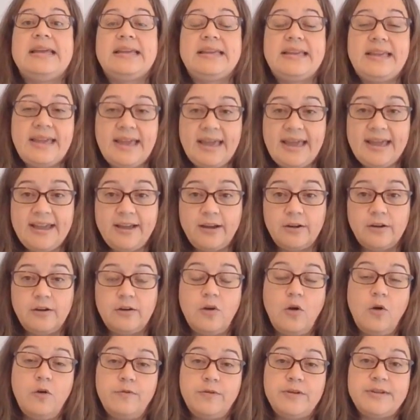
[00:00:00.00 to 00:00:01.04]
care,
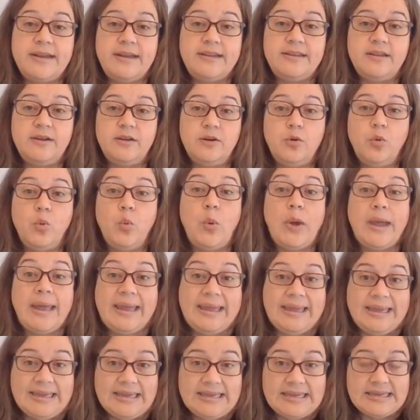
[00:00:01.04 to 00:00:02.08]
overnight
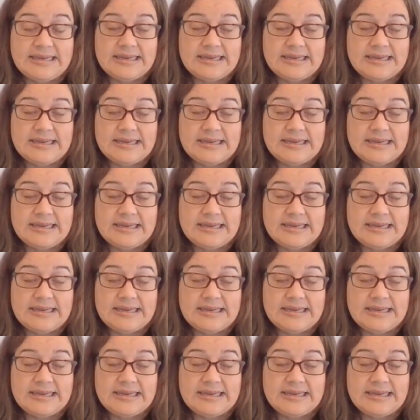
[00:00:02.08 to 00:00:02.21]
awake.